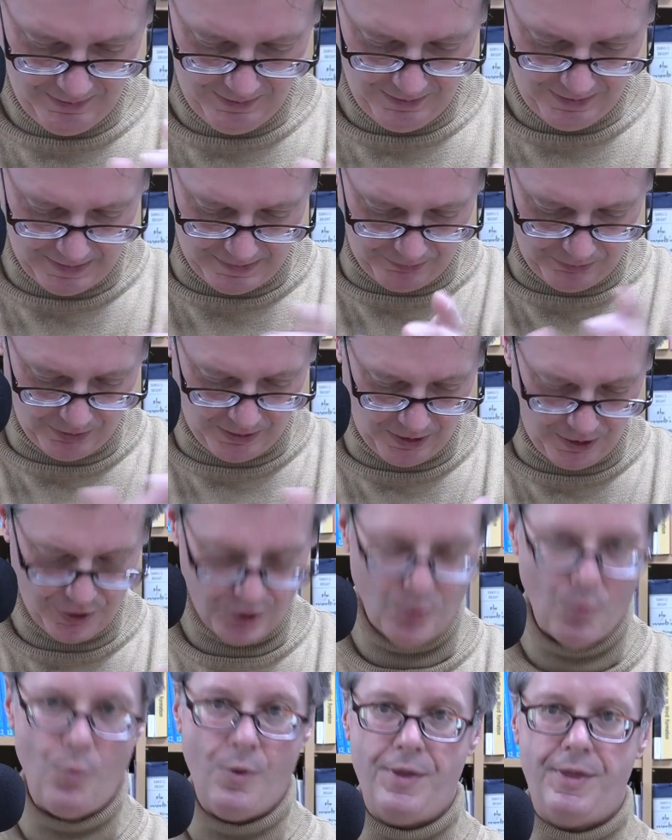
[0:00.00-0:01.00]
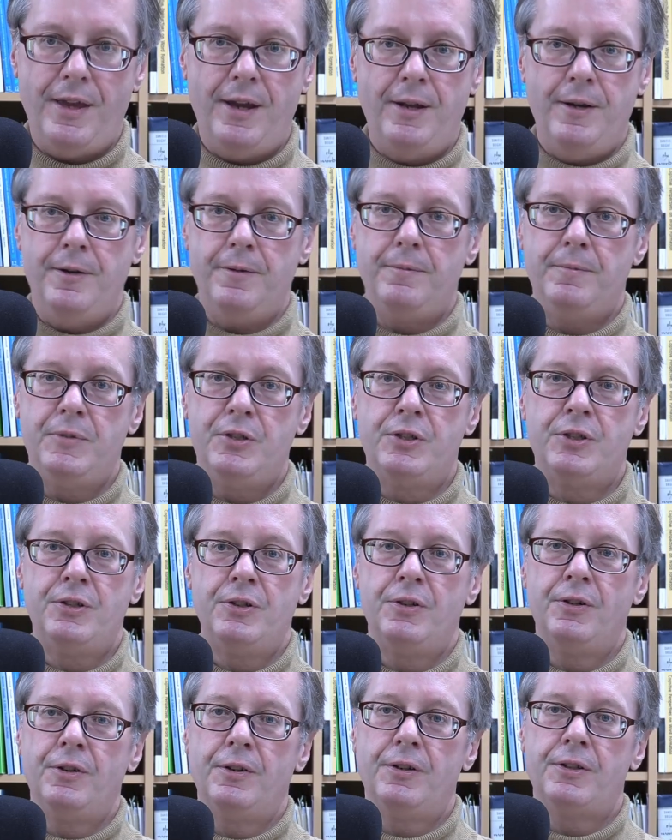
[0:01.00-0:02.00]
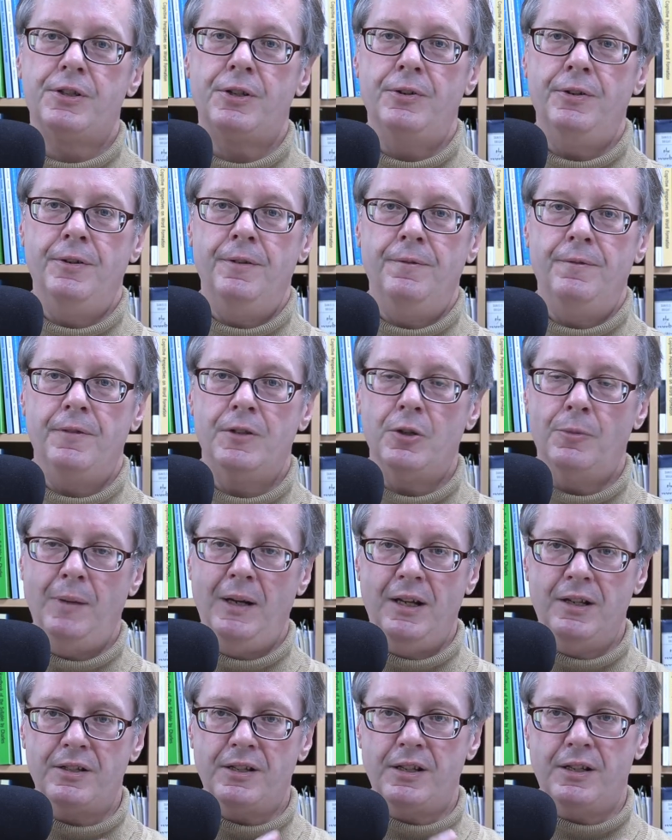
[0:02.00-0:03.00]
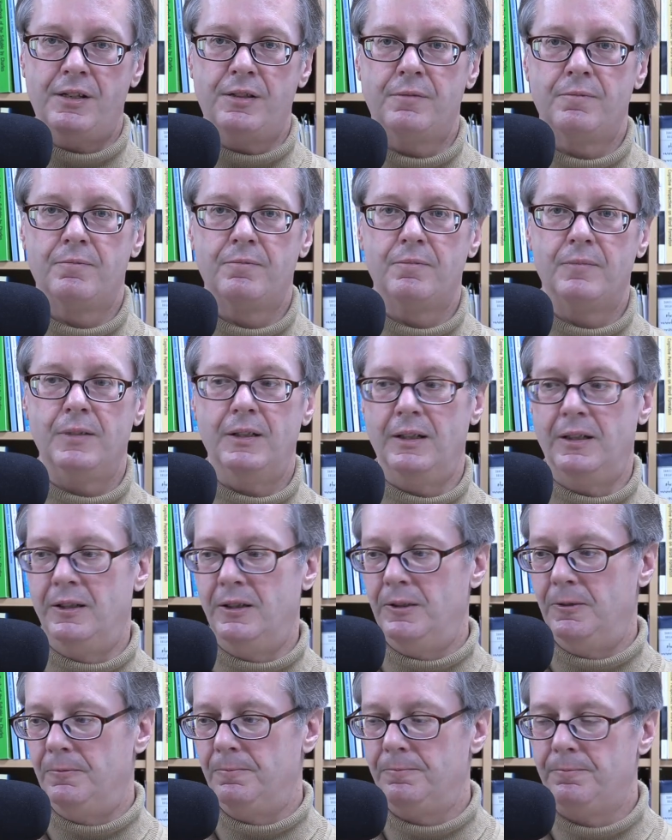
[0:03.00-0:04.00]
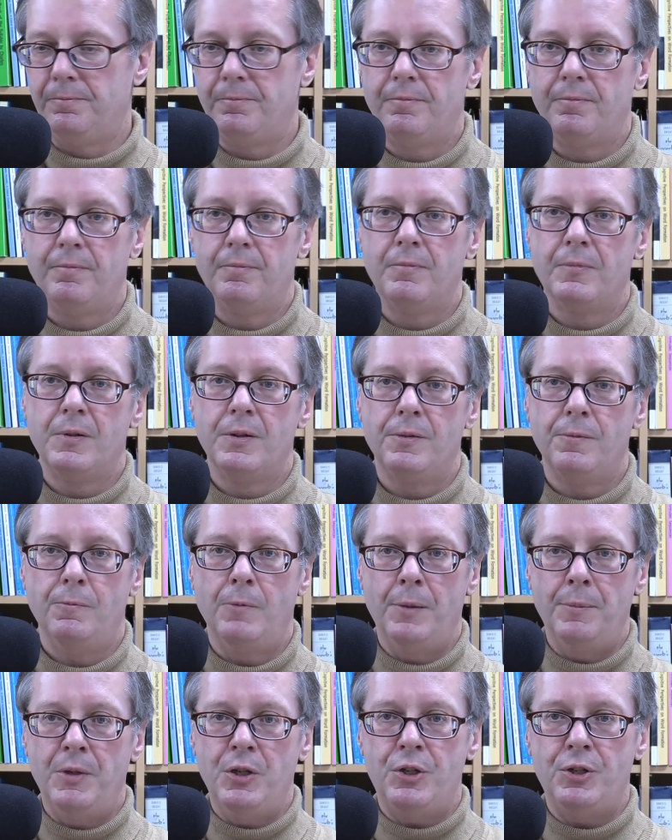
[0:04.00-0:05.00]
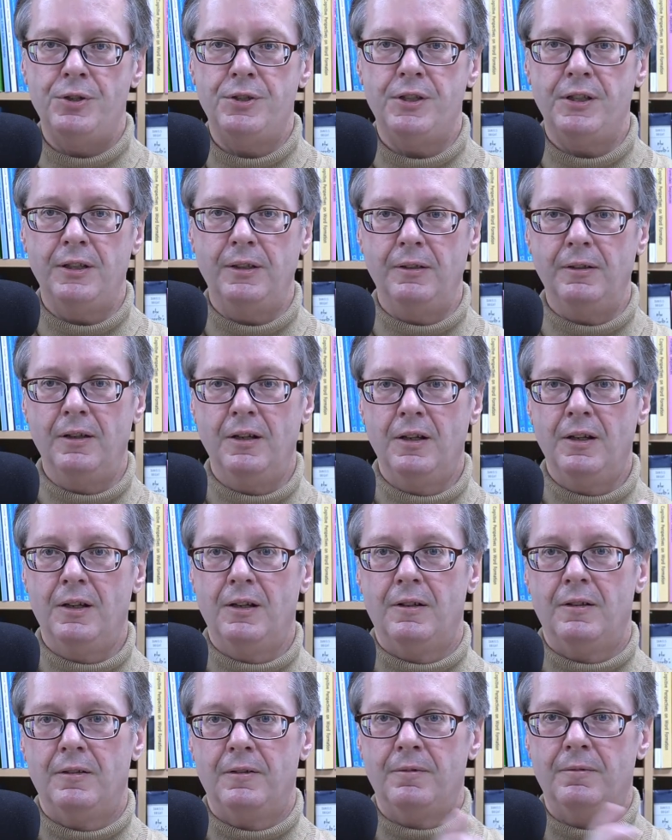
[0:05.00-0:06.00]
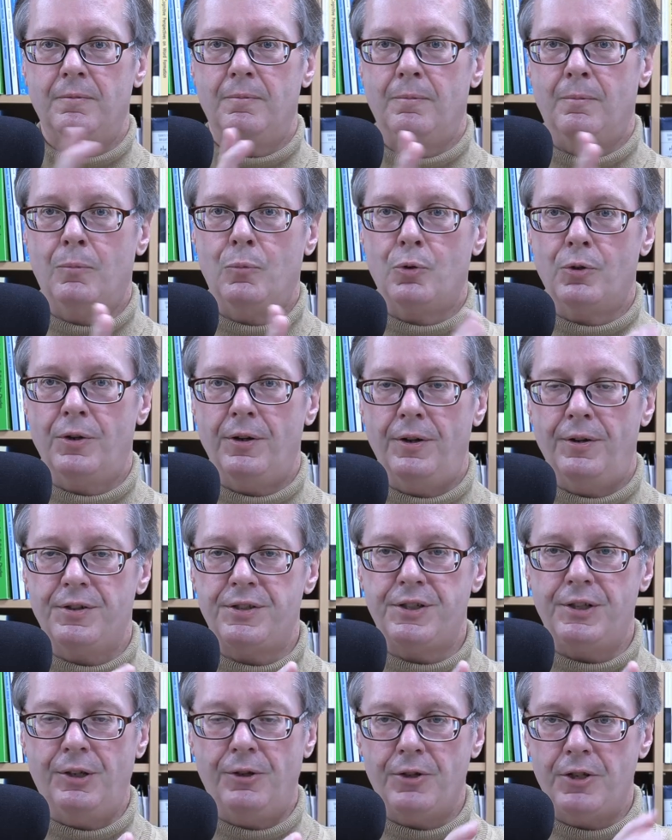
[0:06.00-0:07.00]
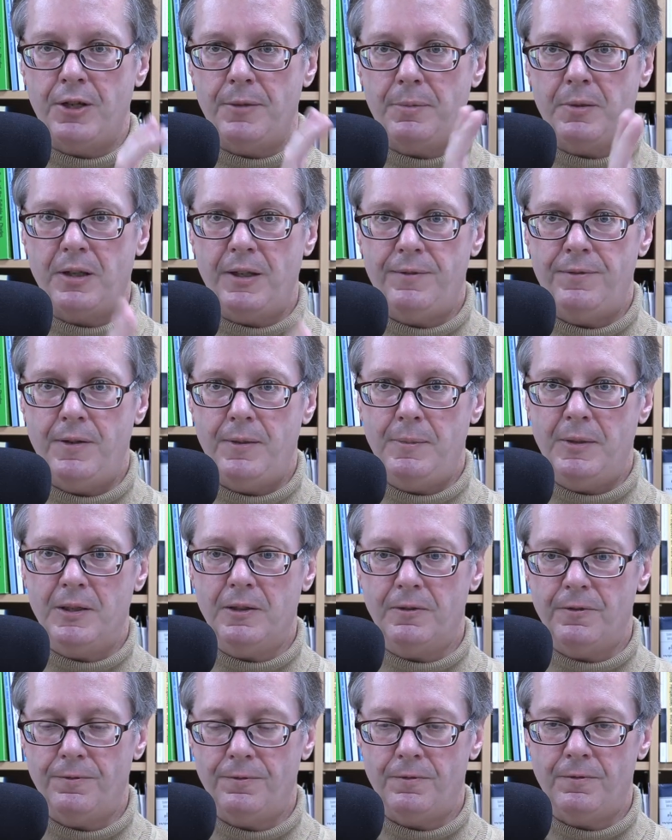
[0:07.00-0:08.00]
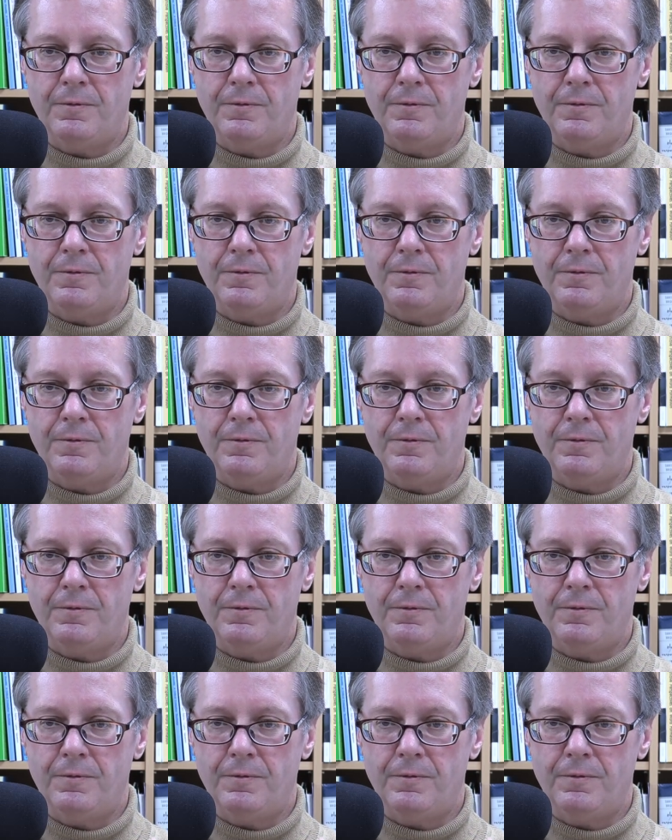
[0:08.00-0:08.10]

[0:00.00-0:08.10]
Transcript: segregation within certain domains, like women choosing more stereotypically female